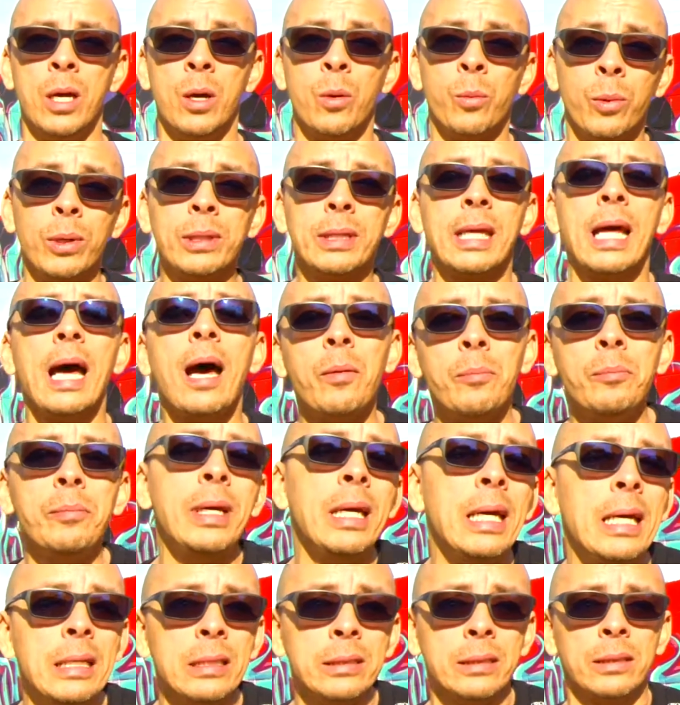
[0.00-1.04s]
What that
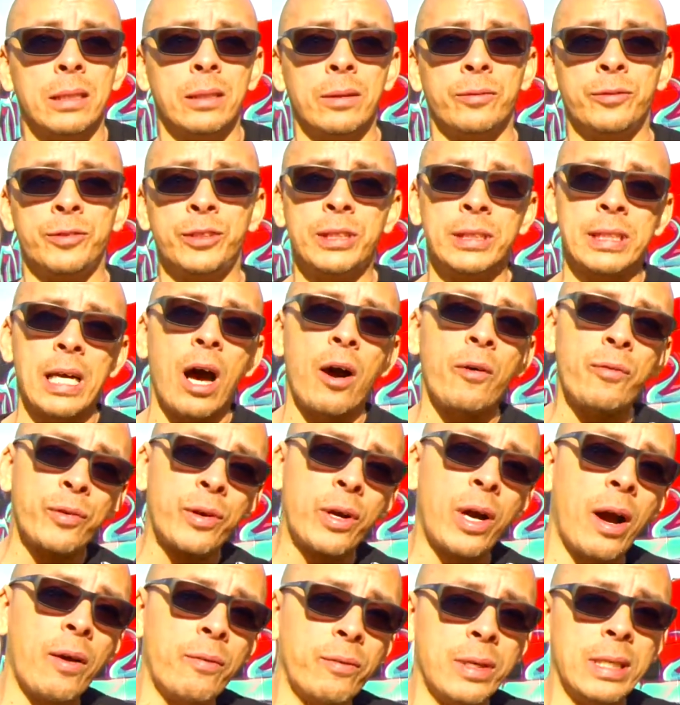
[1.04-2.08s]
means of
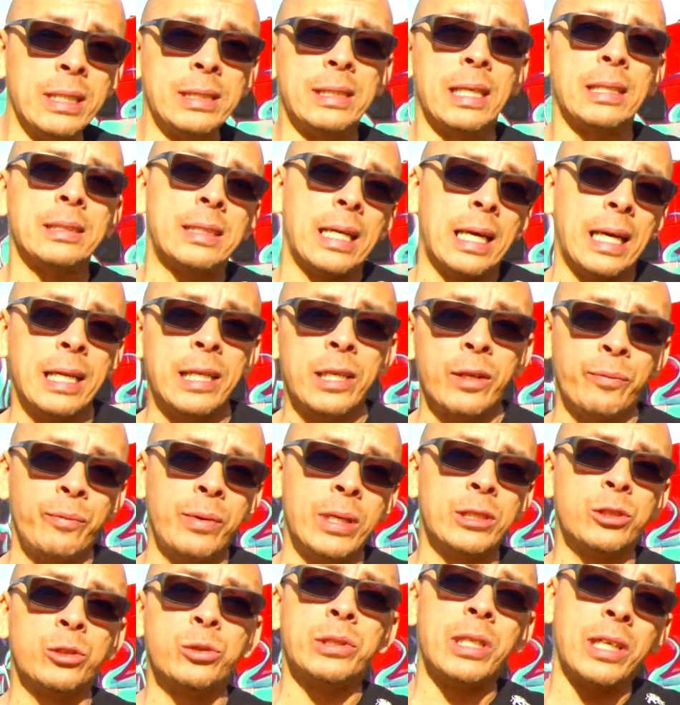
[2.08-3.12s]
self-governance as the
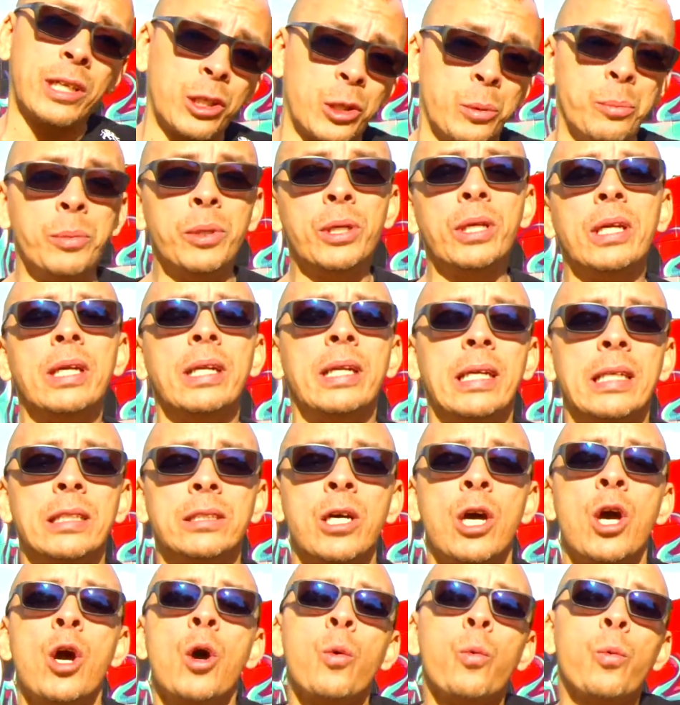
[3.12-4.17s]
individuals and communities,
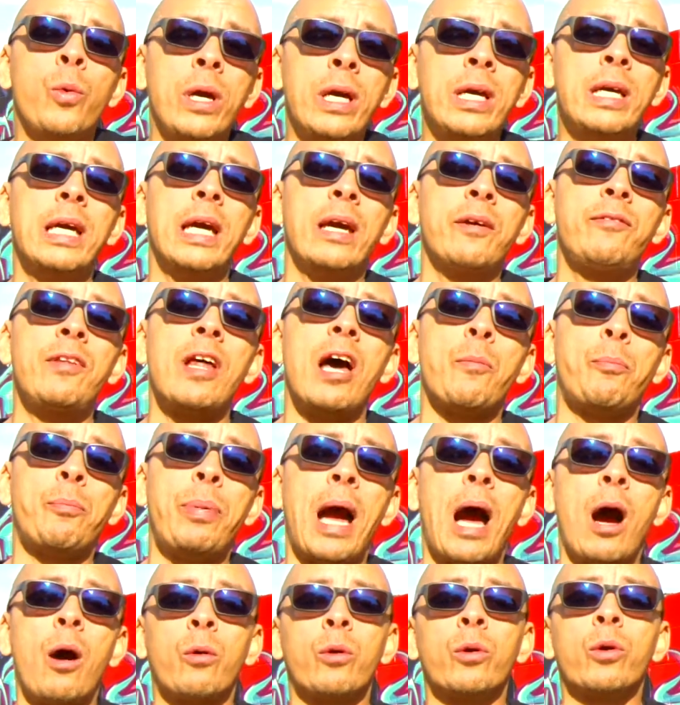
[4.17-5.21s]
we give that
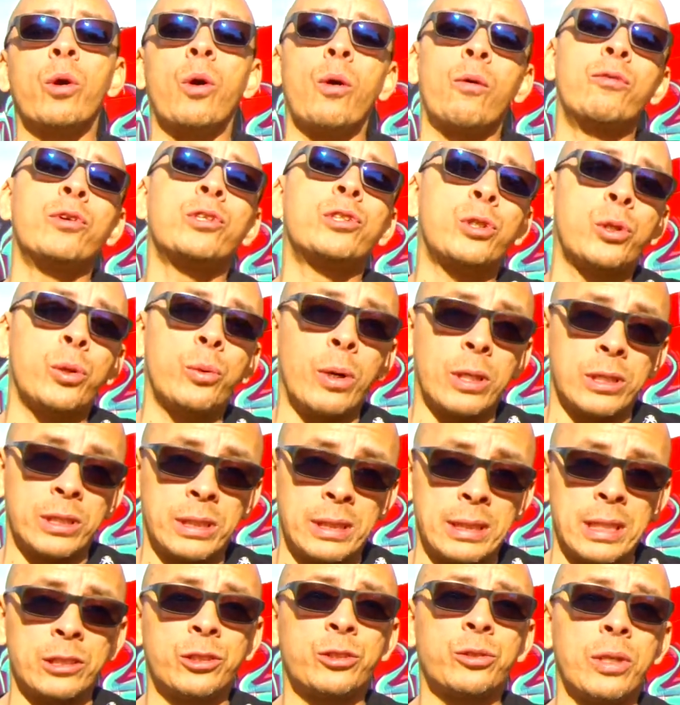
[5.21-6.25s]
power over to our
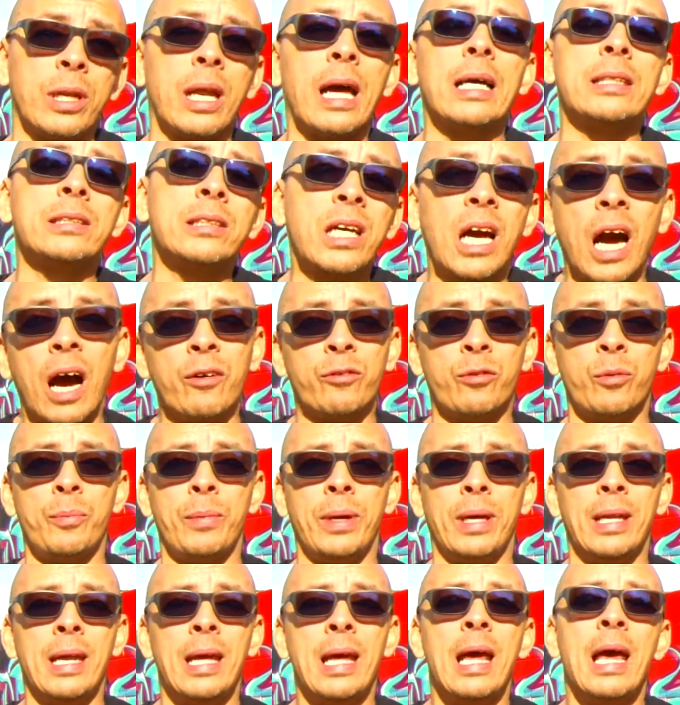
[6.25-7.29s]
centralized
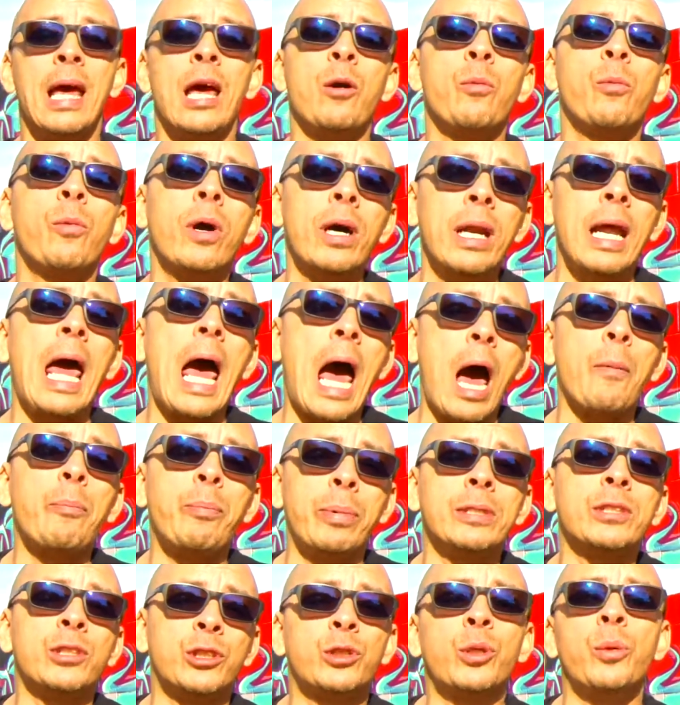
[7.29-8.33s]
government. And what
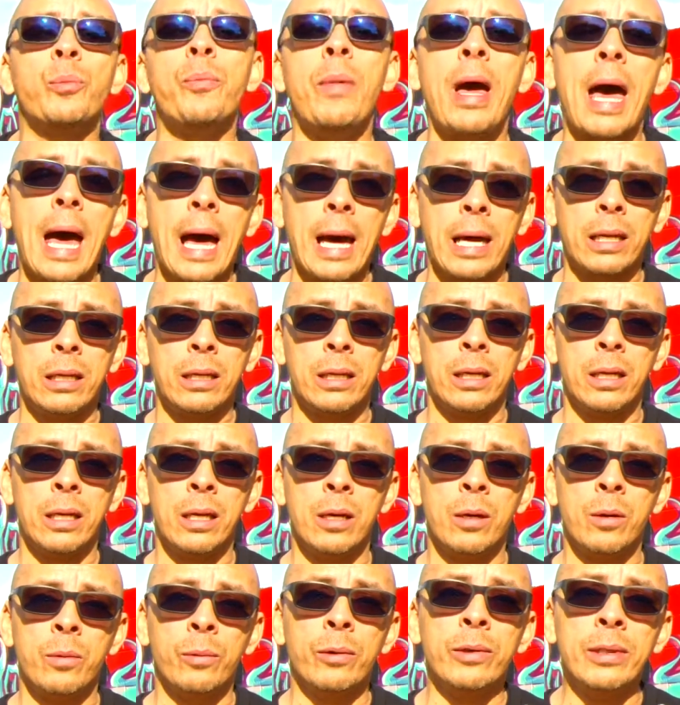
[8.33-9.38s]
happens to man
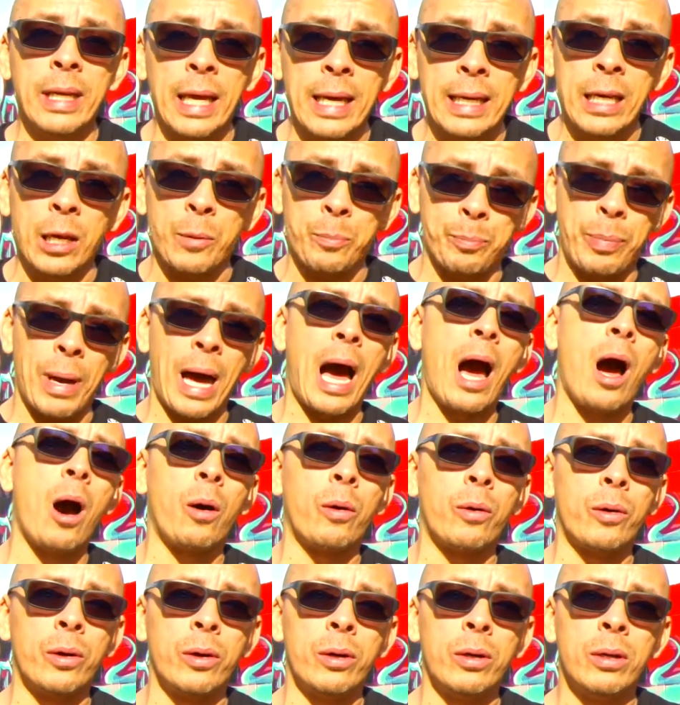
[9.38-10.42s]
when they get
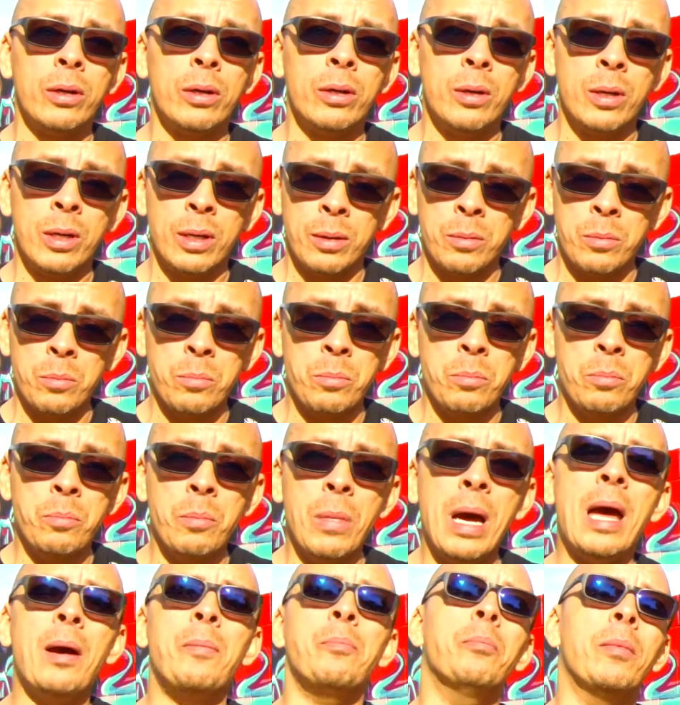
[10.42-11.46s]
power
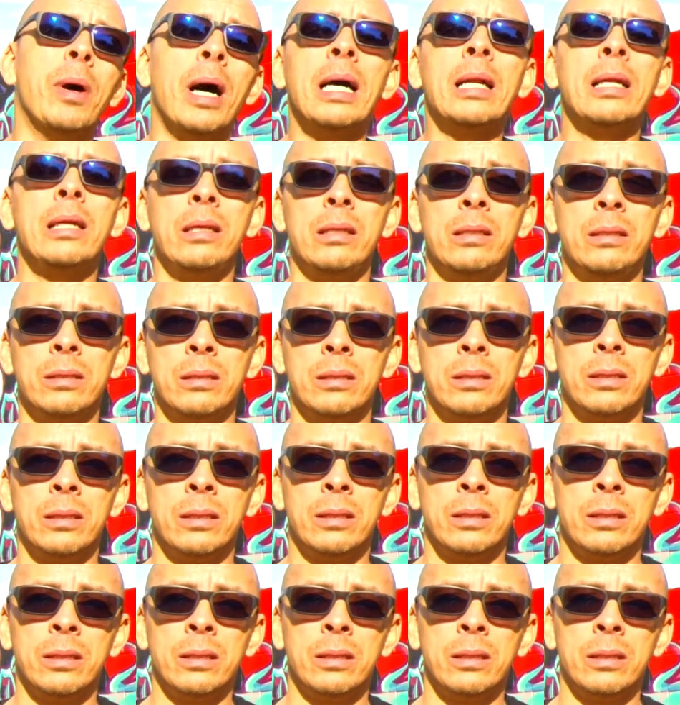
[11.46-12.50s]
and money?
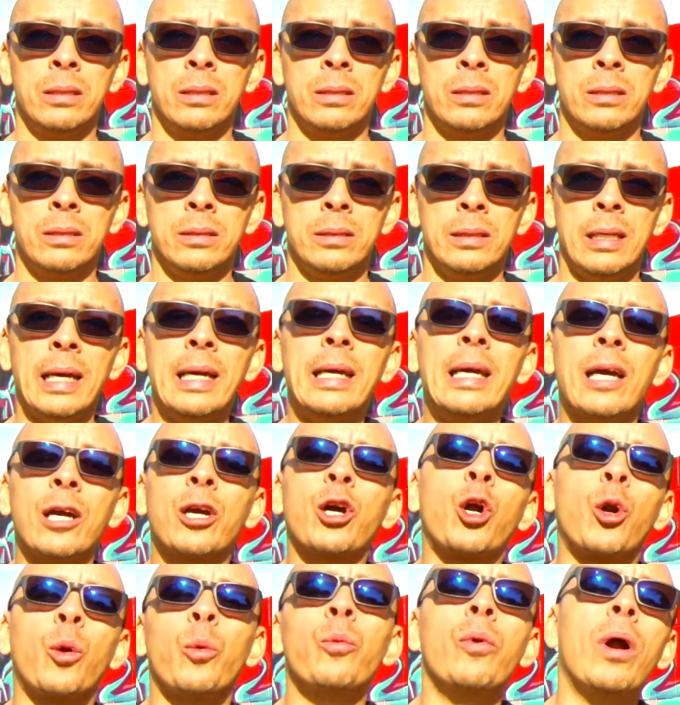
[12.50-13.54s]
They get
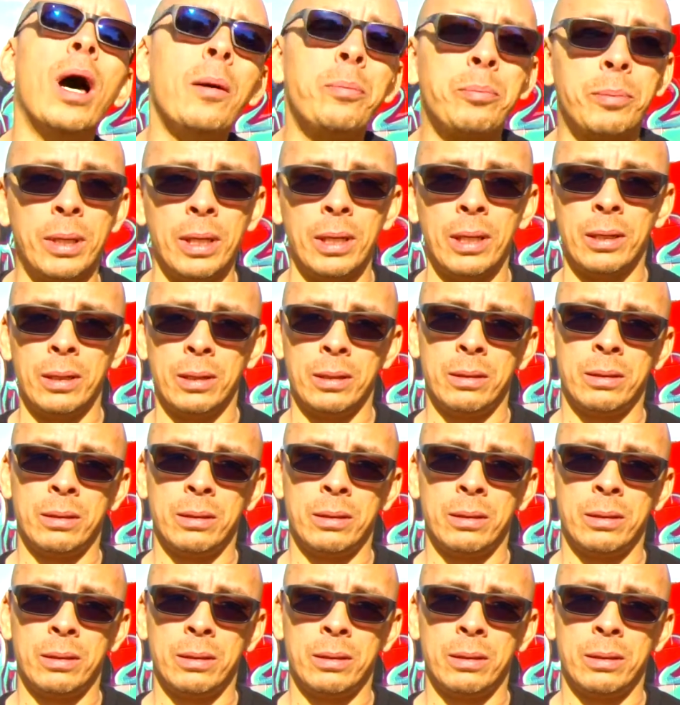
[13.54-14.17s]
corrupted.